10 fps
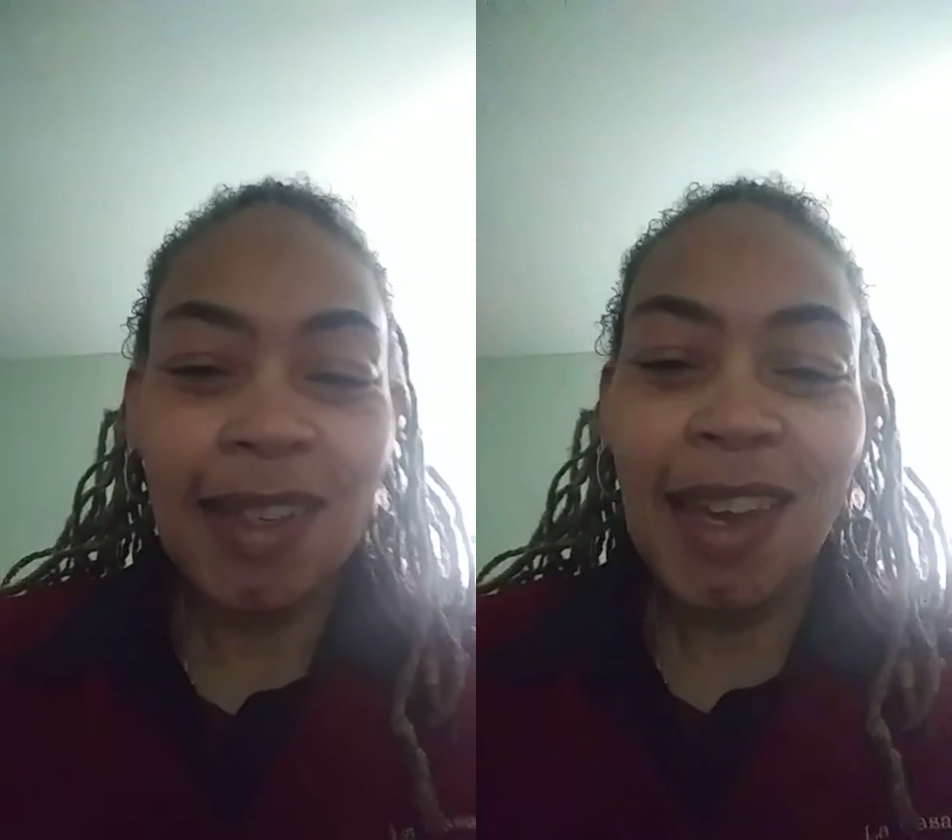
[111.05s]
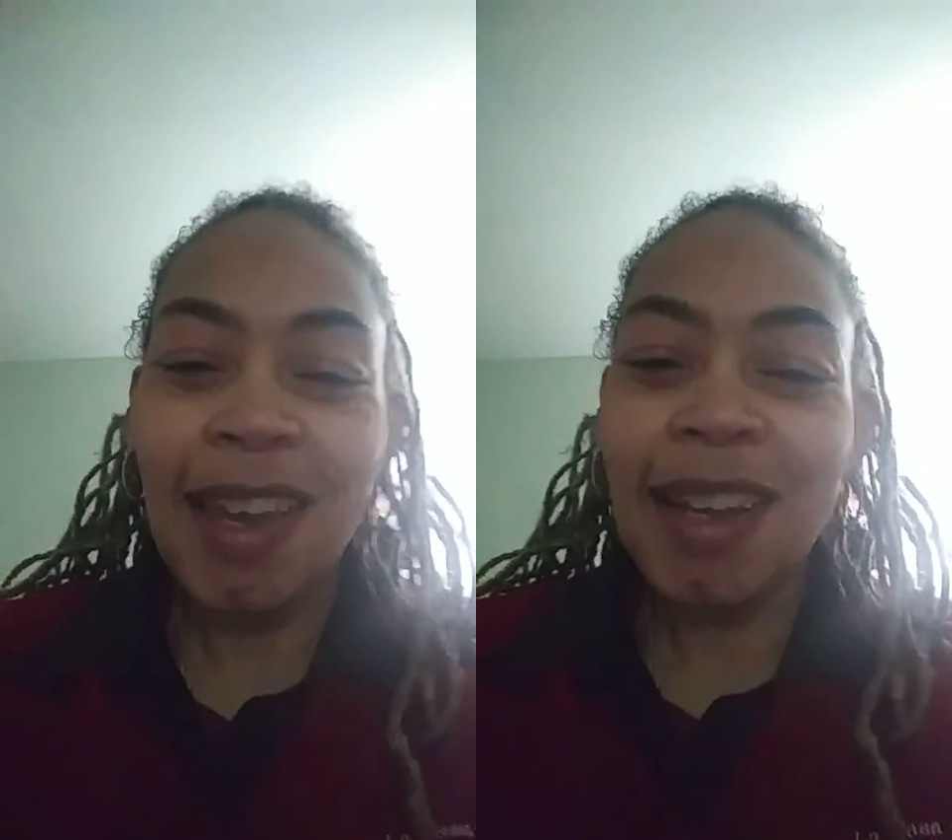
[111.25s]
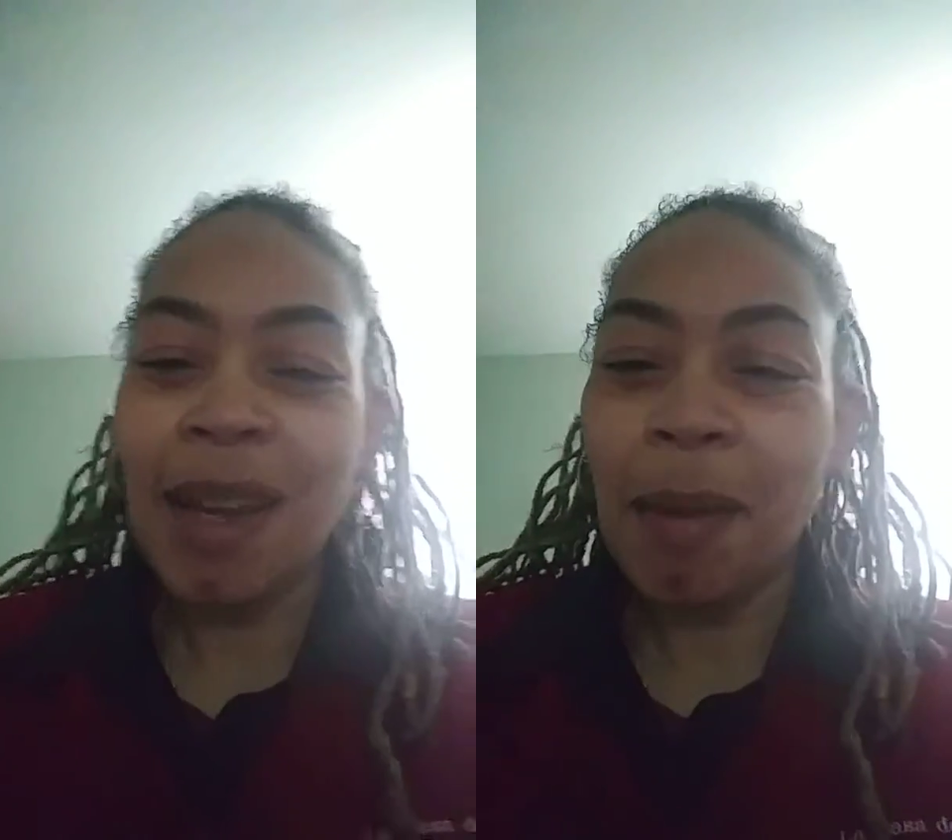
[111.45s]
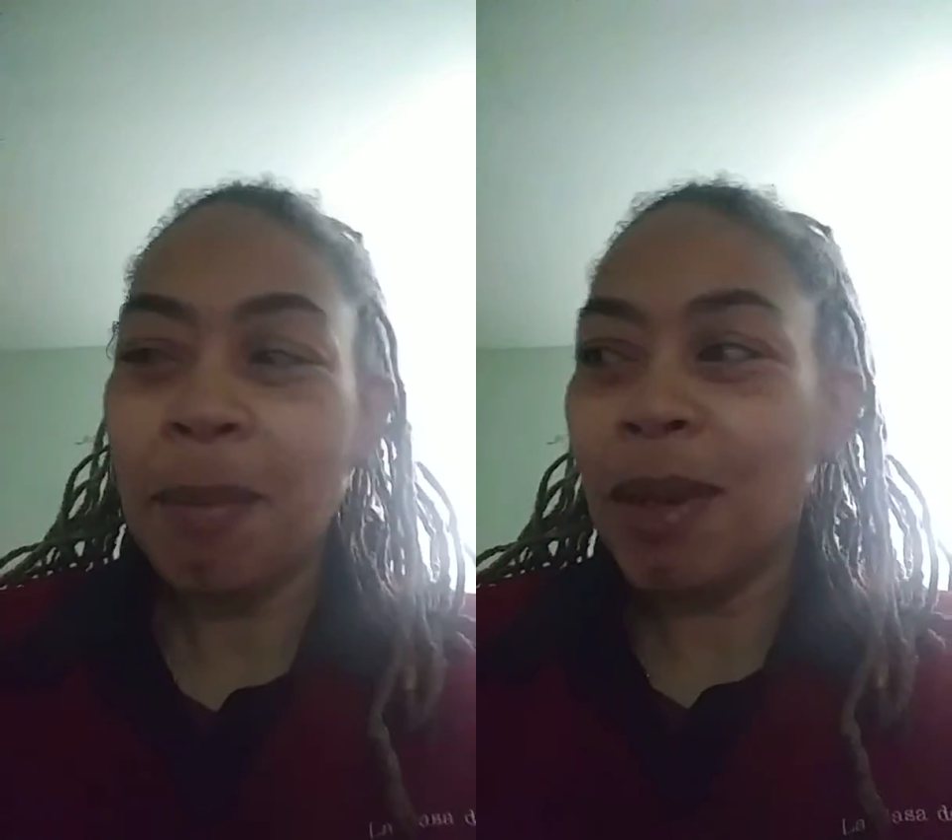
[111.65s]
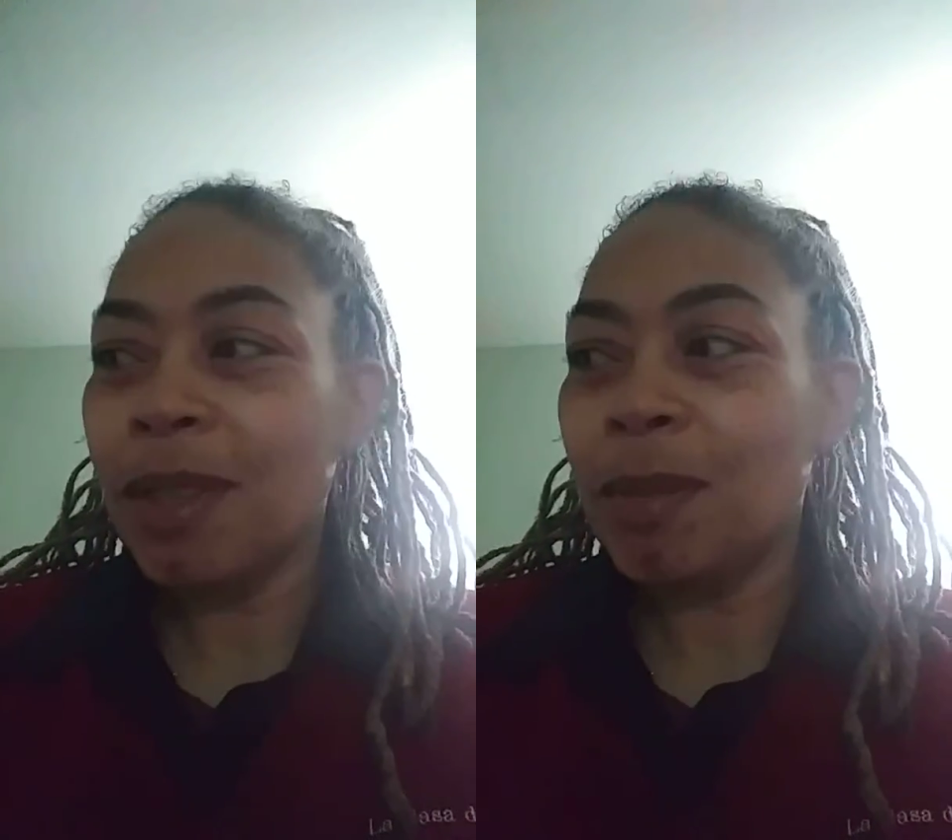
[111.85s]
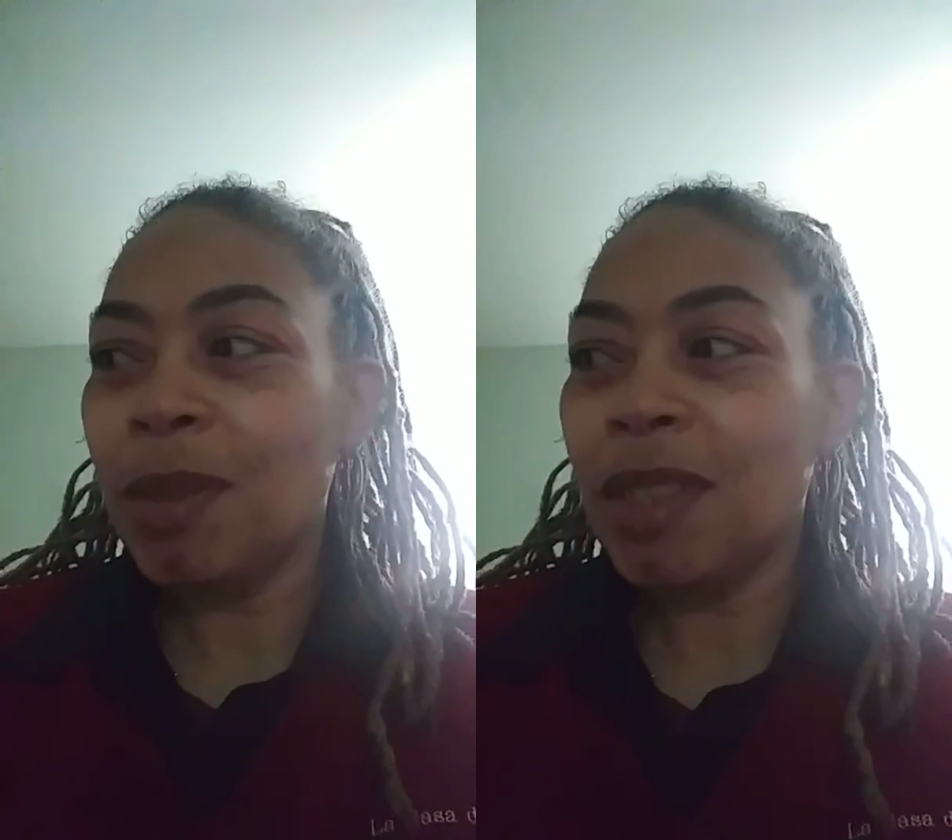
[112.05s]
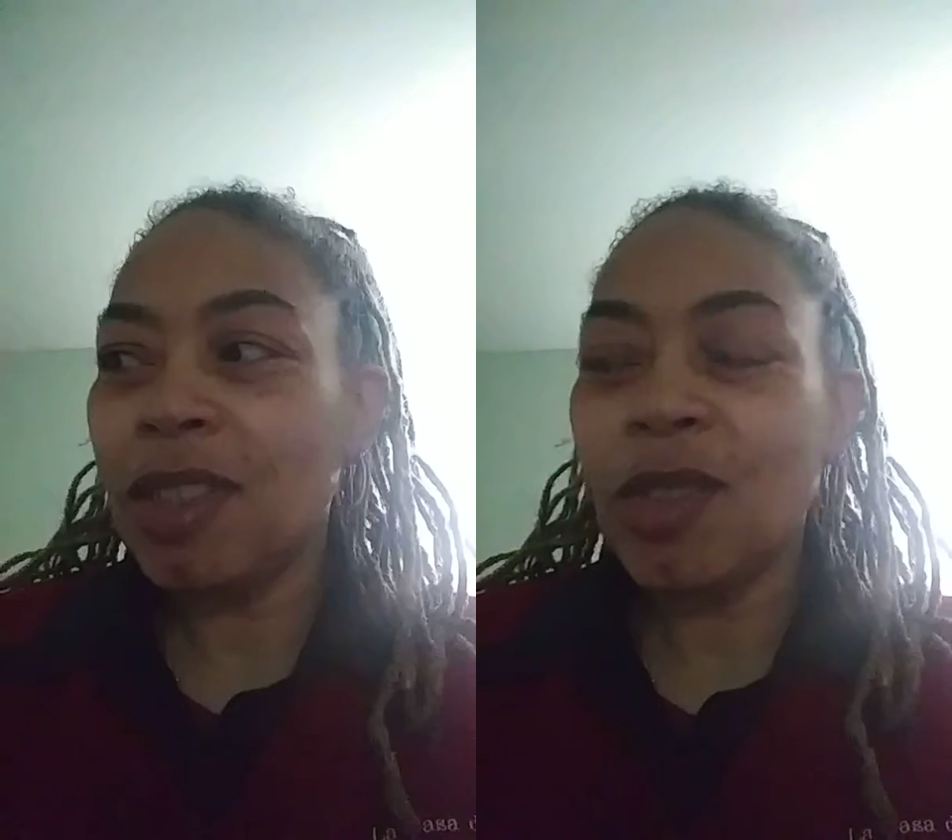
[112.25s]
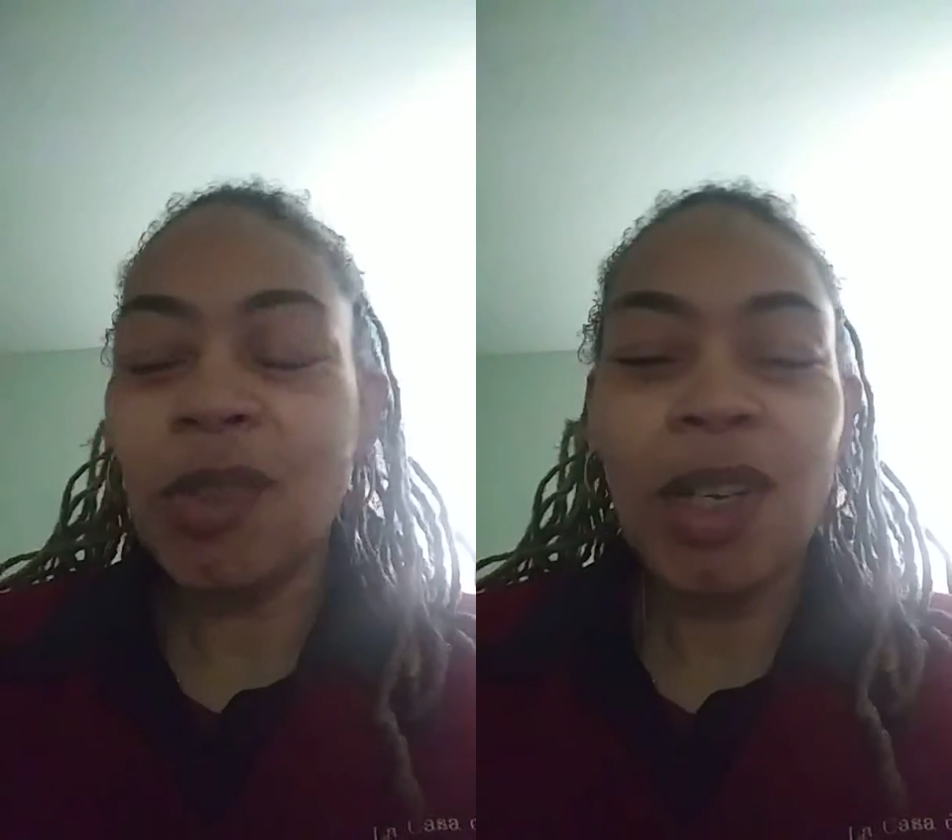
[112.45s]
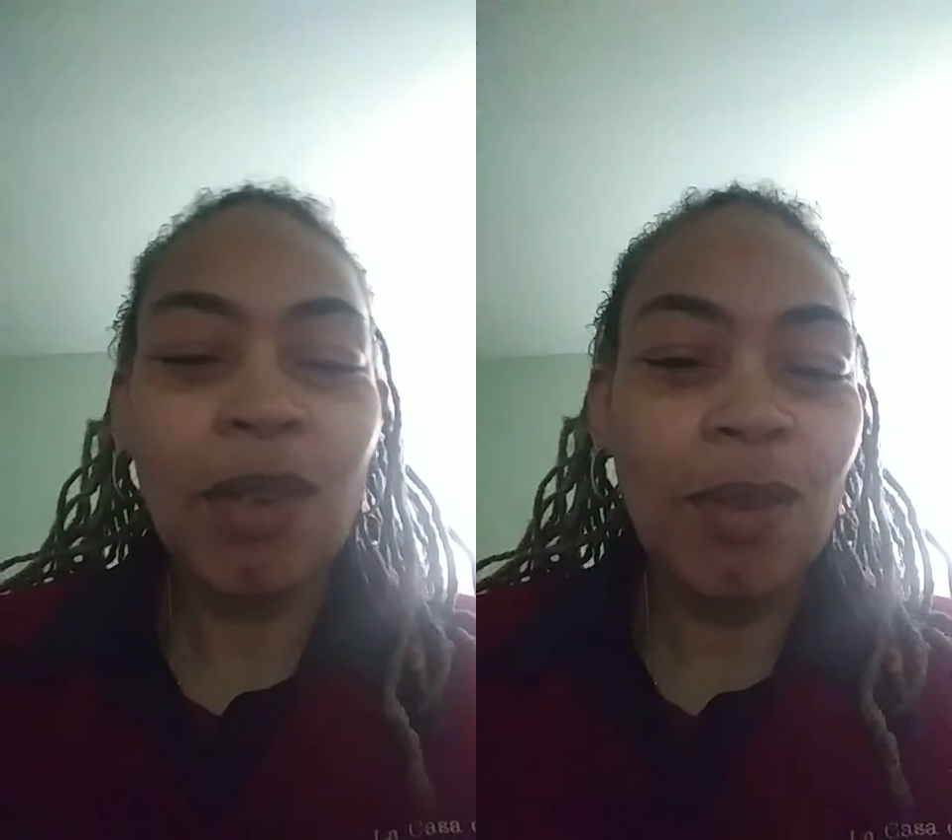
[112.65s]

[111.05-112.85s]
and I'm about to be in the trade